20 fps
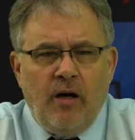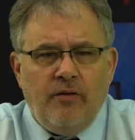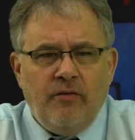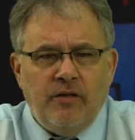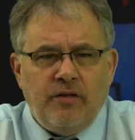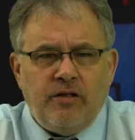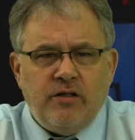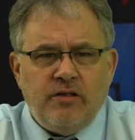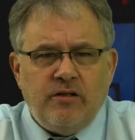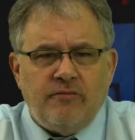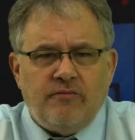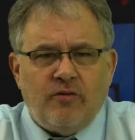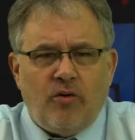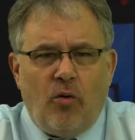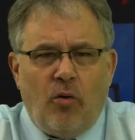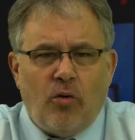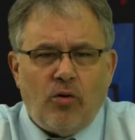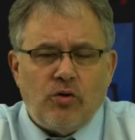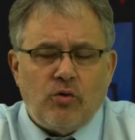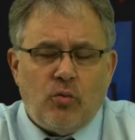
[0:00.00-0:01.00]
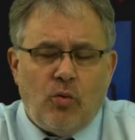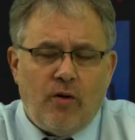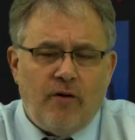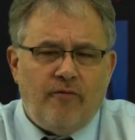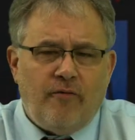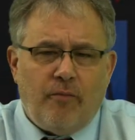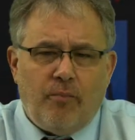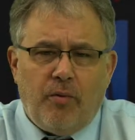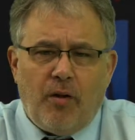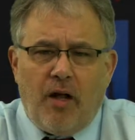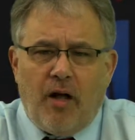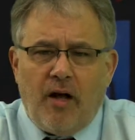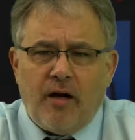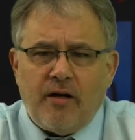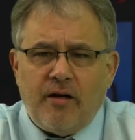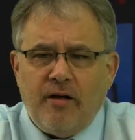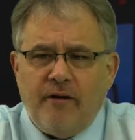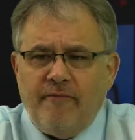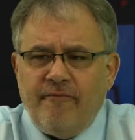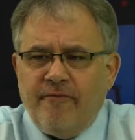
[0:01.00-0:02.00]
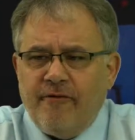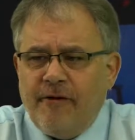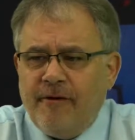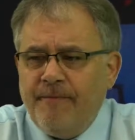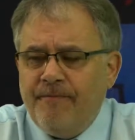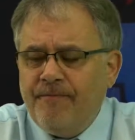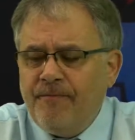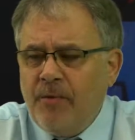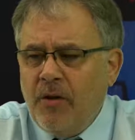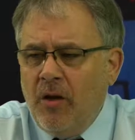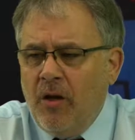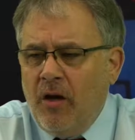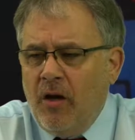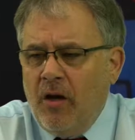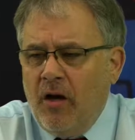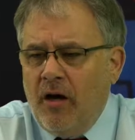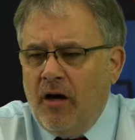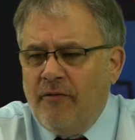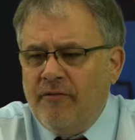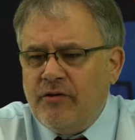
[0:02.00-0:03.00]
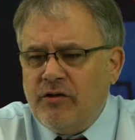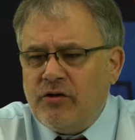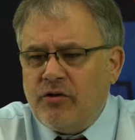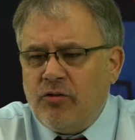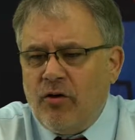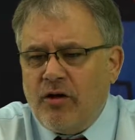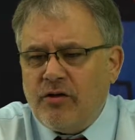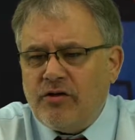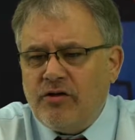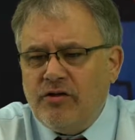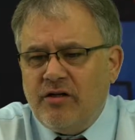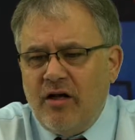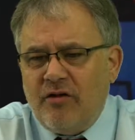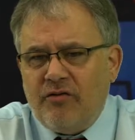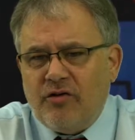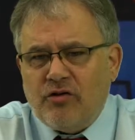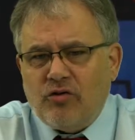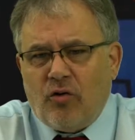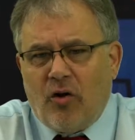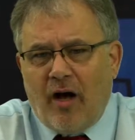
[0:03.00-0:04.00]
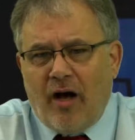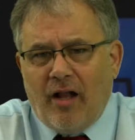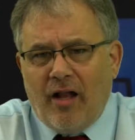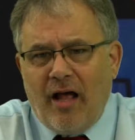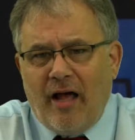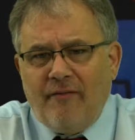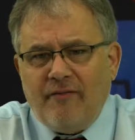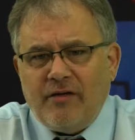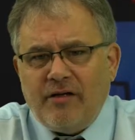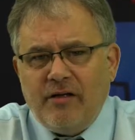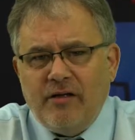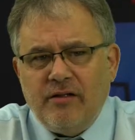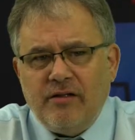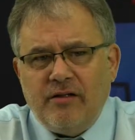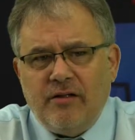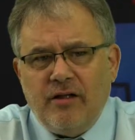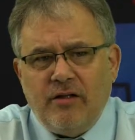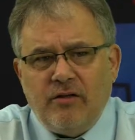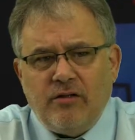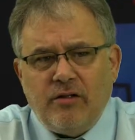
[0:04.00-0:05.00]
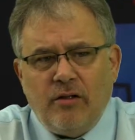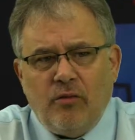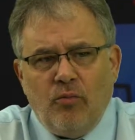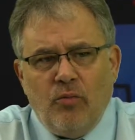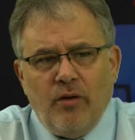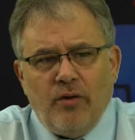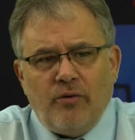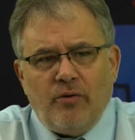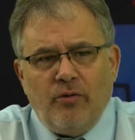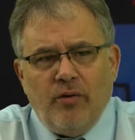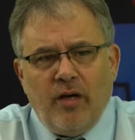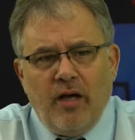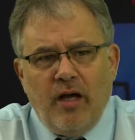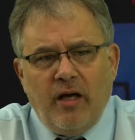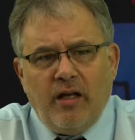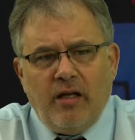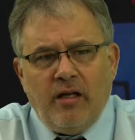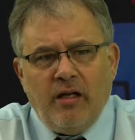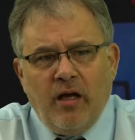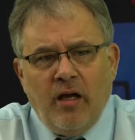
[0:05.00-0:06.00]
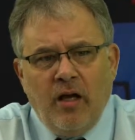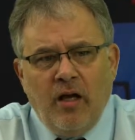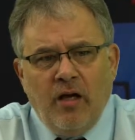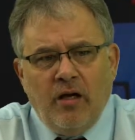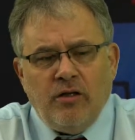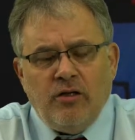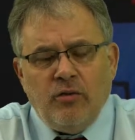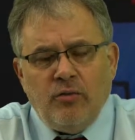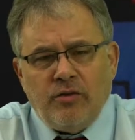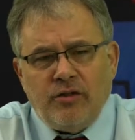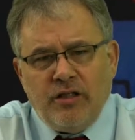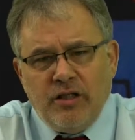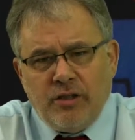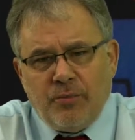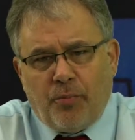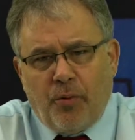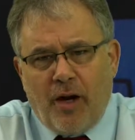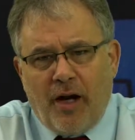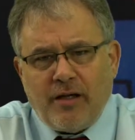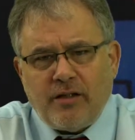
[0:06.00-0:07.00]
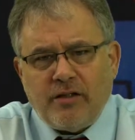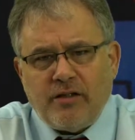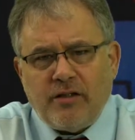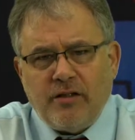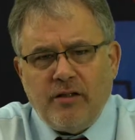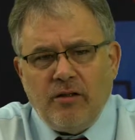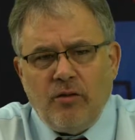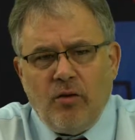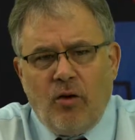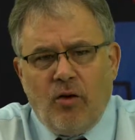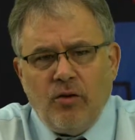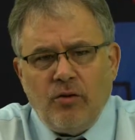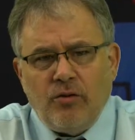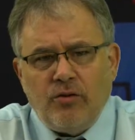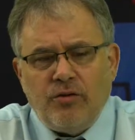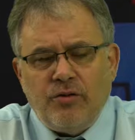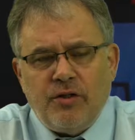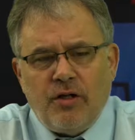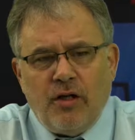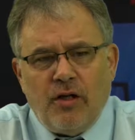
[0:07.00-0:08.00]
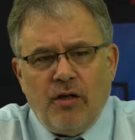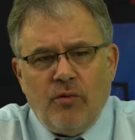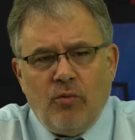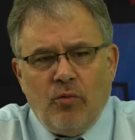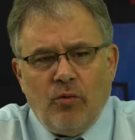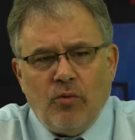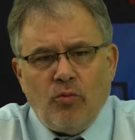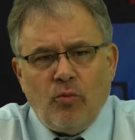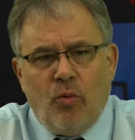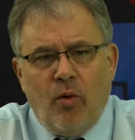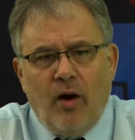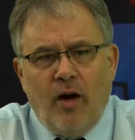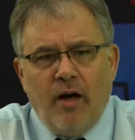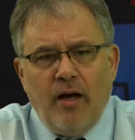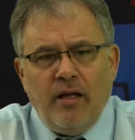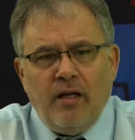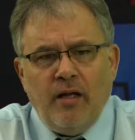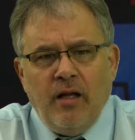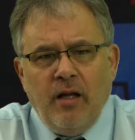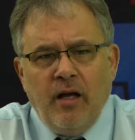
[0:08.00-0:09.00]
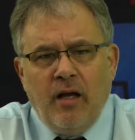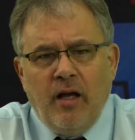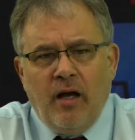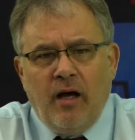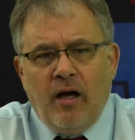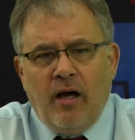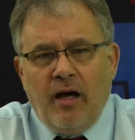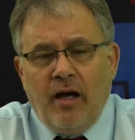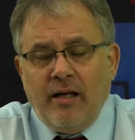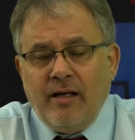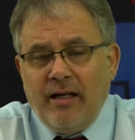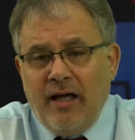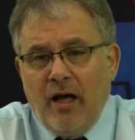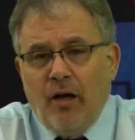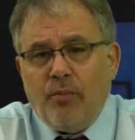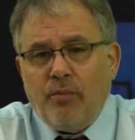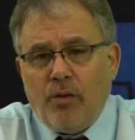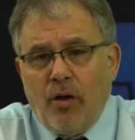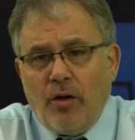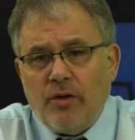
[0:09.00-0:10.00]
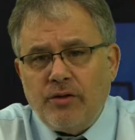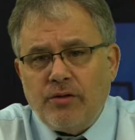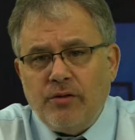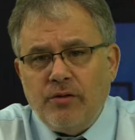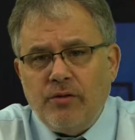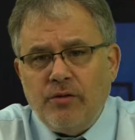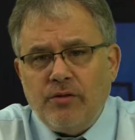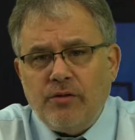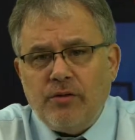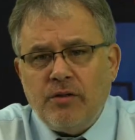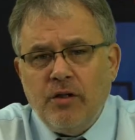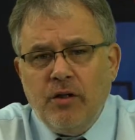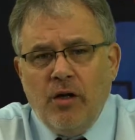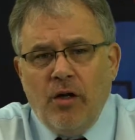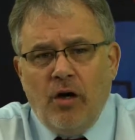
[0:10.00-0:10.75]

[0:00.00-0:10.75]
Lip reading: This is, of course, one of a block of instructions at the Trial Advocate that we're creating to assist practicing lawyers worldwide and to help law students